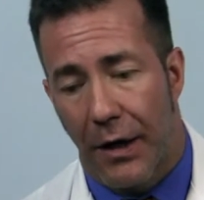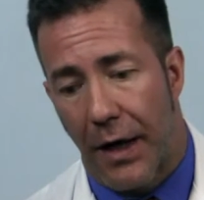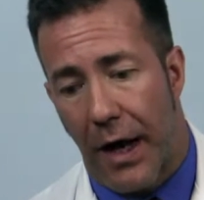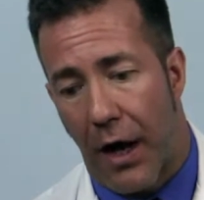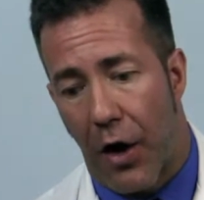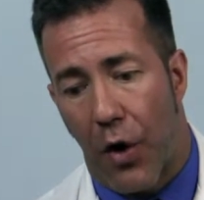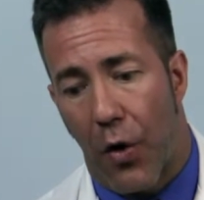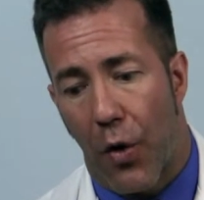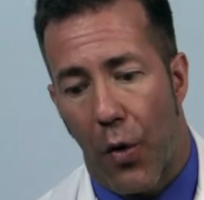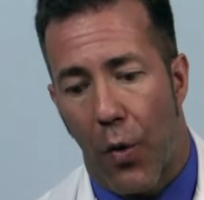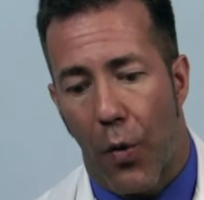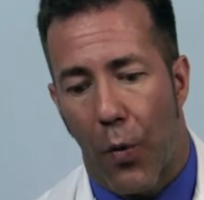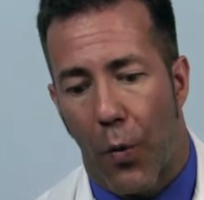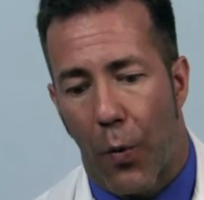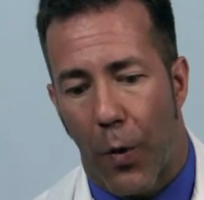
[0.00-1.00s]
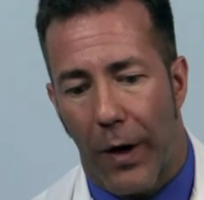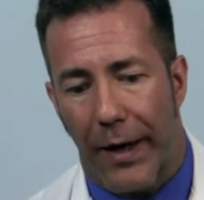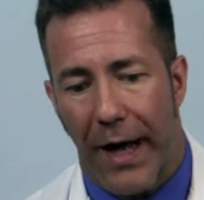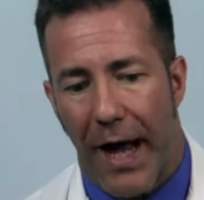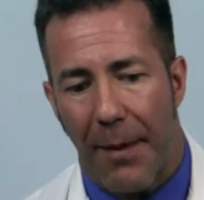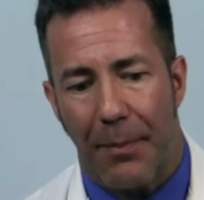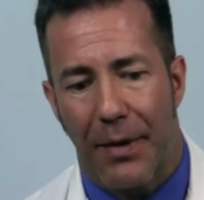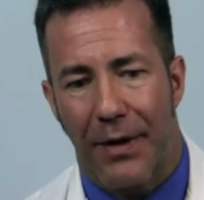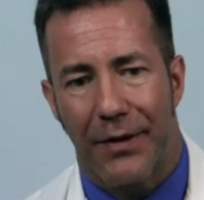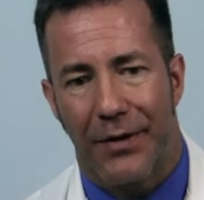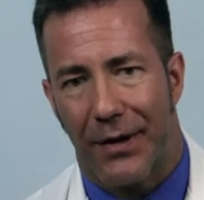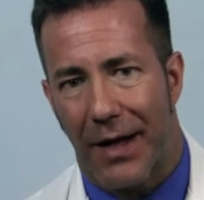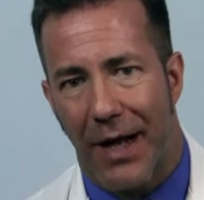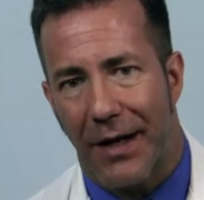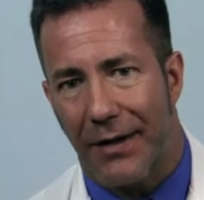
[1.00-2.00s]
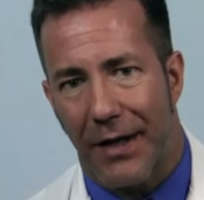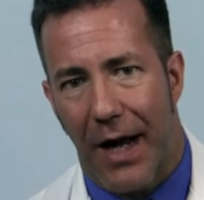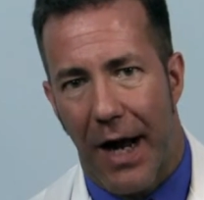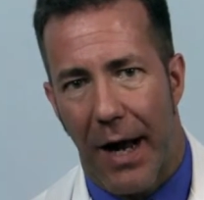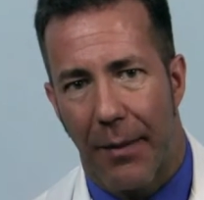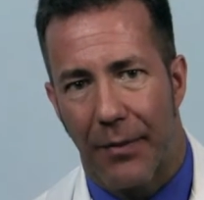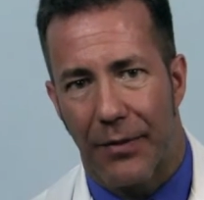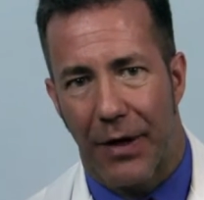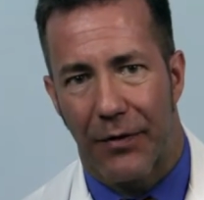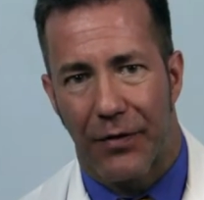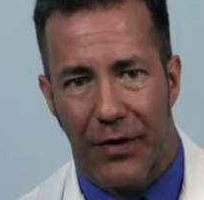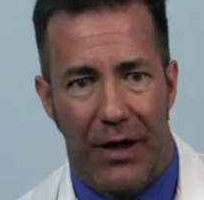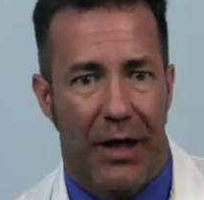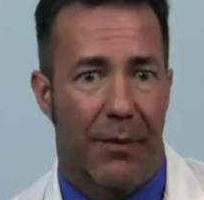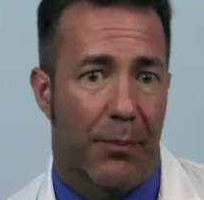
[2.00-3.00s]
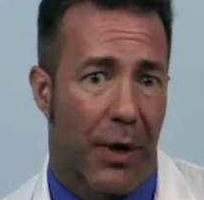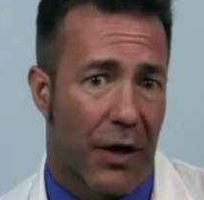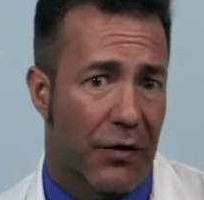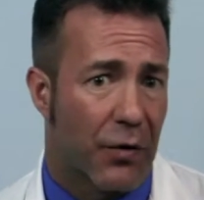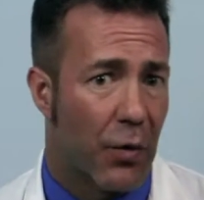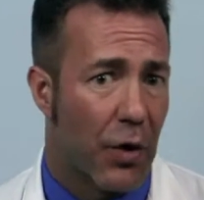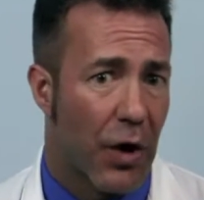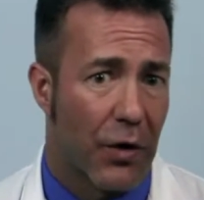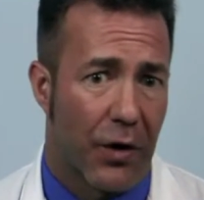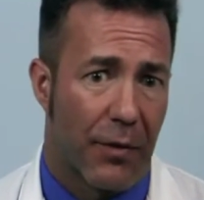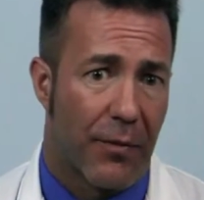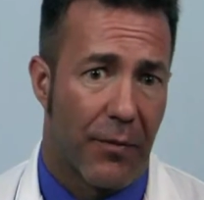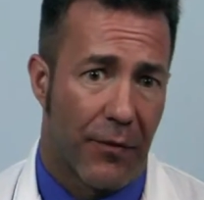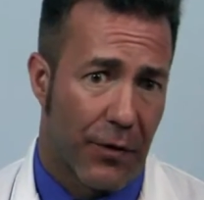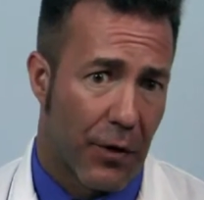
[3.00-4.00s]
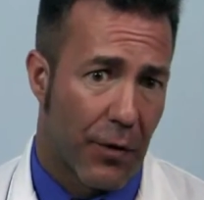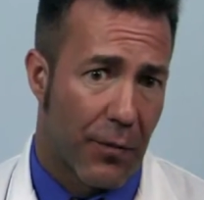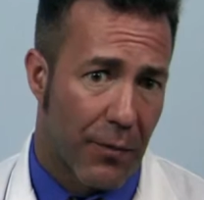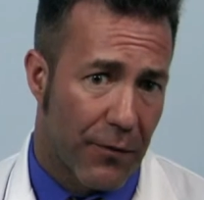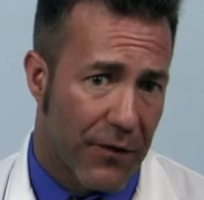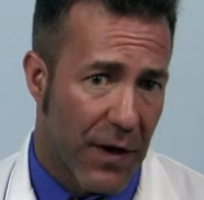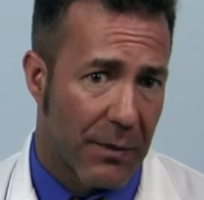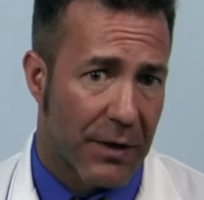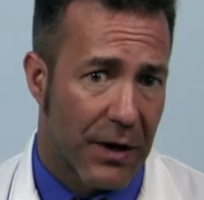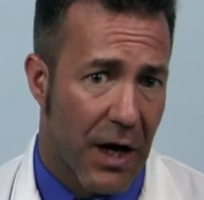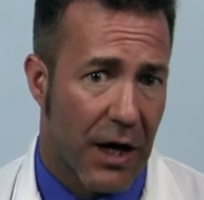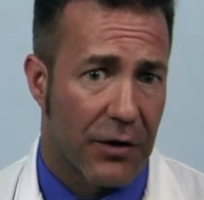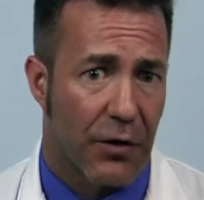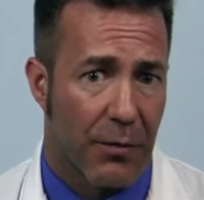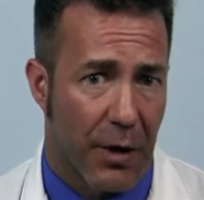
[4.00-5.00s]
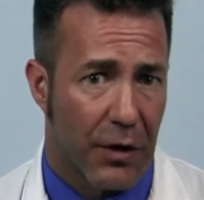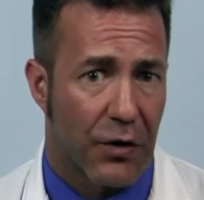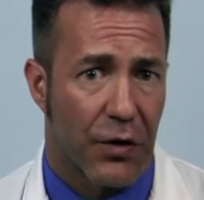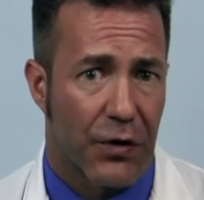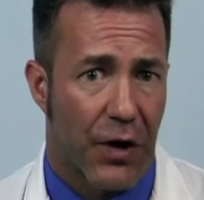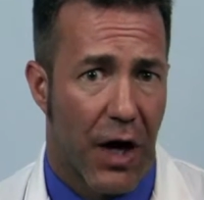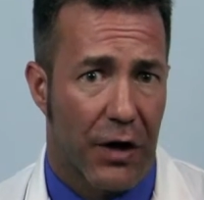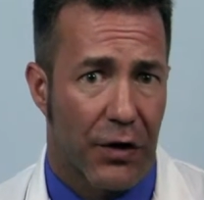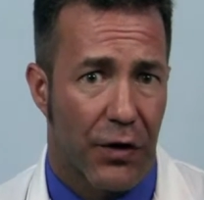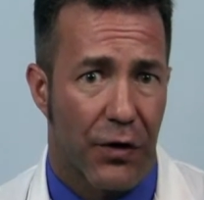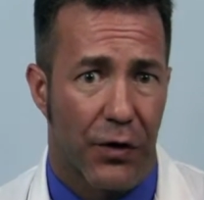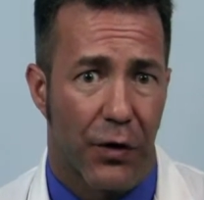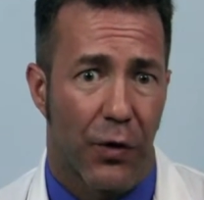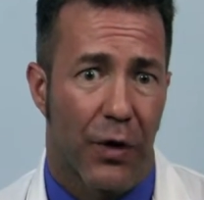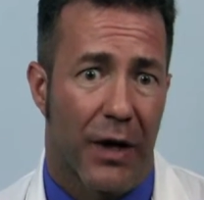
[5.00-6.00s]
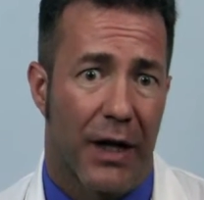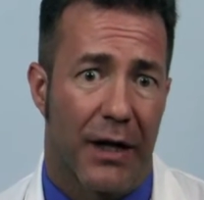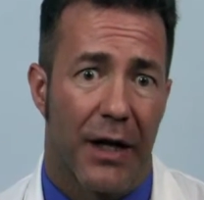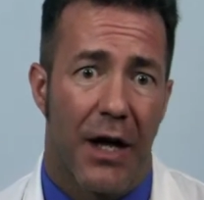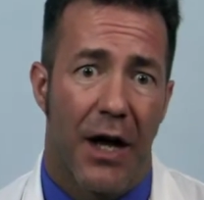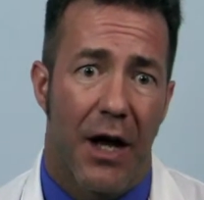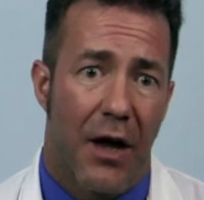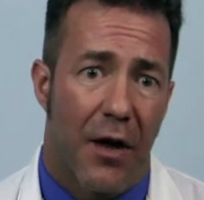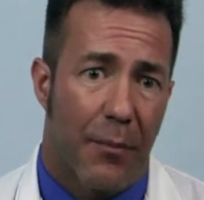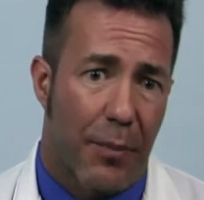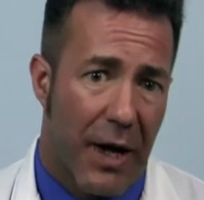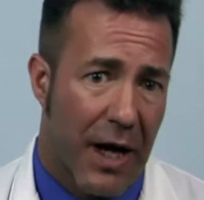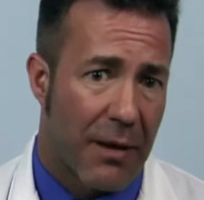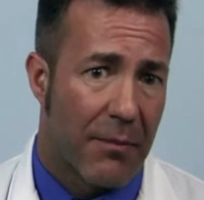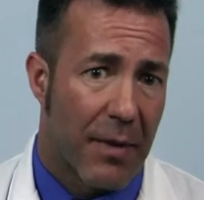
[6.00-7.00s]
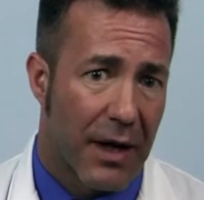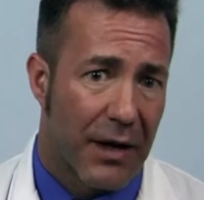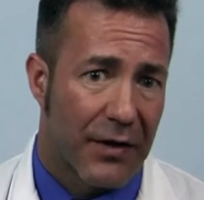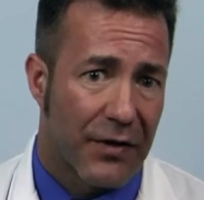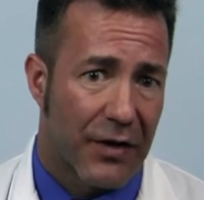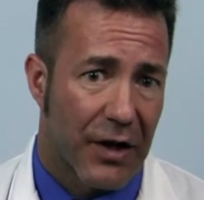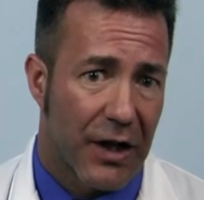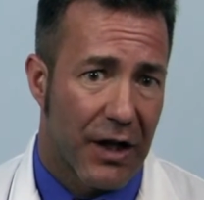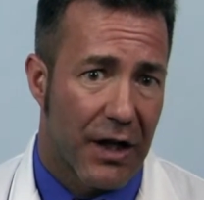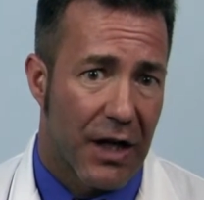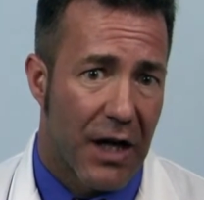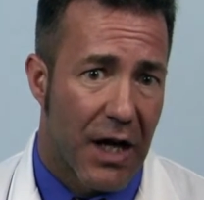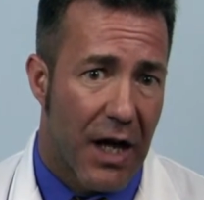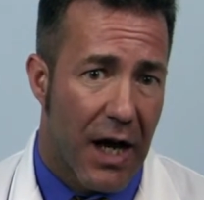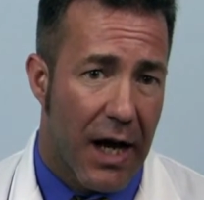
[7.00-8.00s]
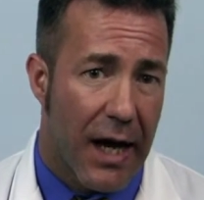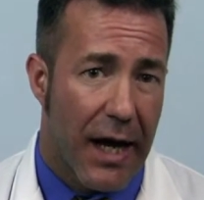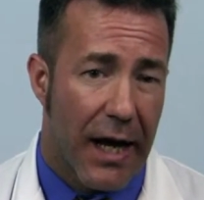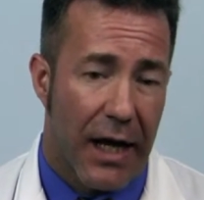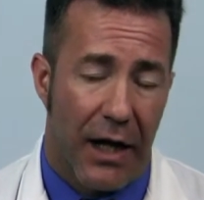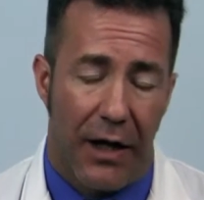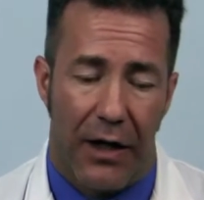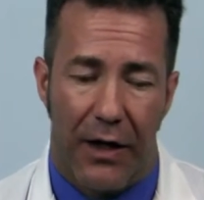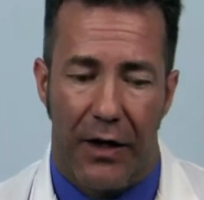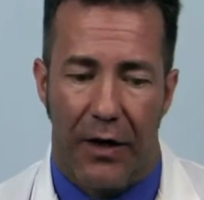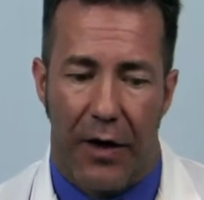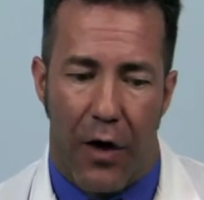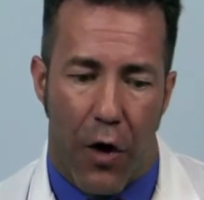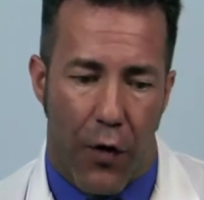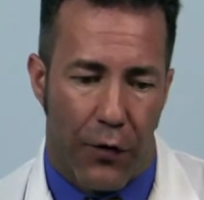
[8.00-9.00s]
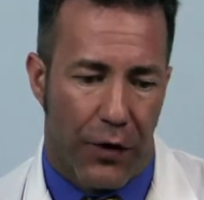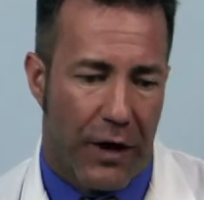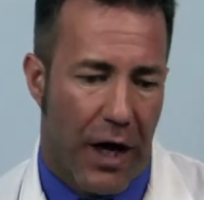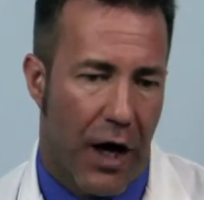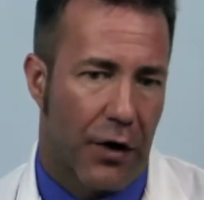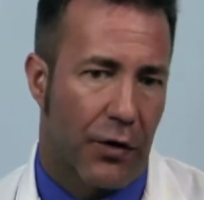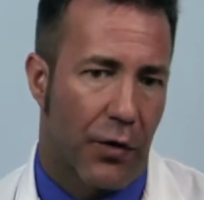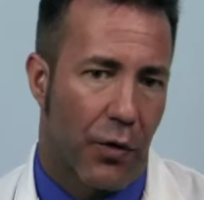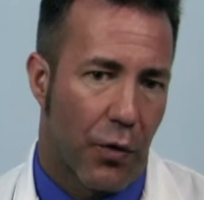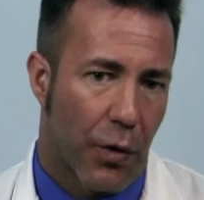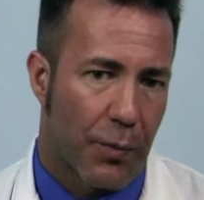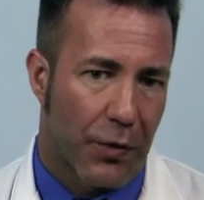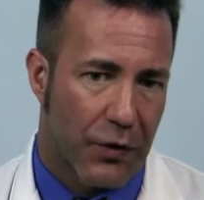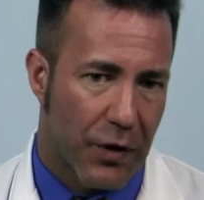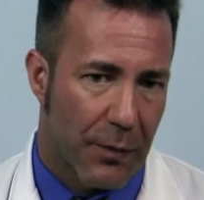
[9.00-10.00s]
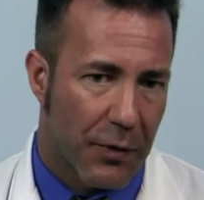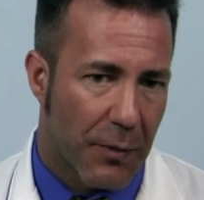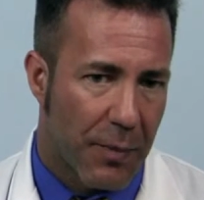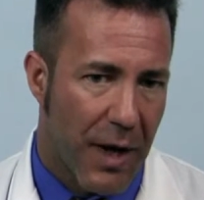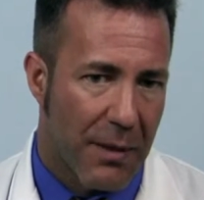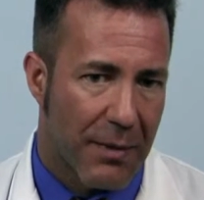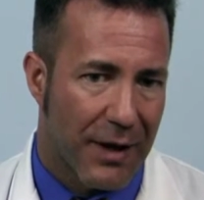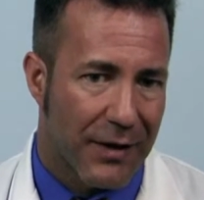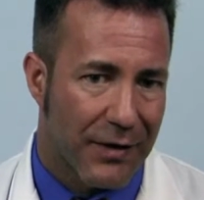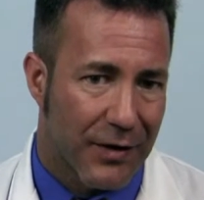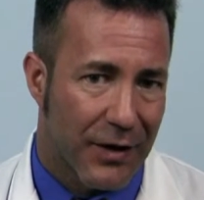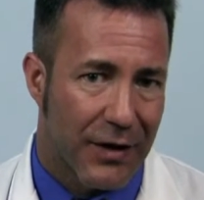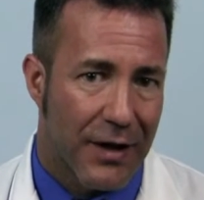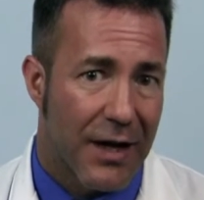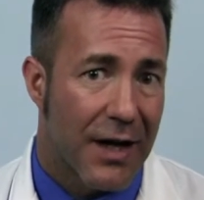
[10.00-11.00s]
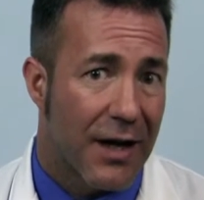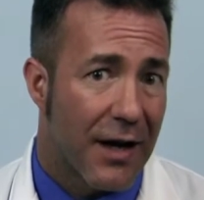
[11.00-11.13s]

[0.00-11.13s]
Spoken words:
Now, what happens a lot of times, I see patient will go to their family doctor, medical doctor, they'll get pain medicine and over-the-counter or prescription pain medicine.